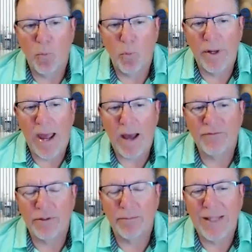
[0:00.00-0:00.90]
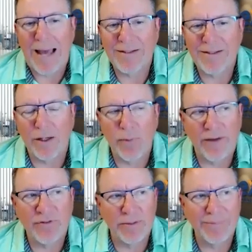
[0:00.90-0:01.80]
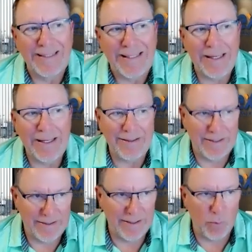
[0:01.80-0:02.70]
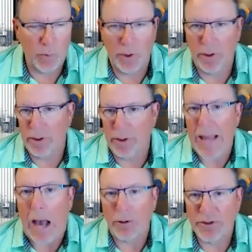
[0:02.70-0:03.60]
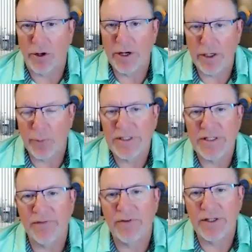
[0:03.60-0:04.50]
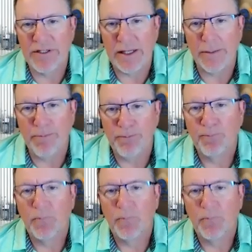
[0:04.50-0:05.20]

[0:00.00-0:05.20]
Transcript: We have some leads that we're now starting to receive in the team,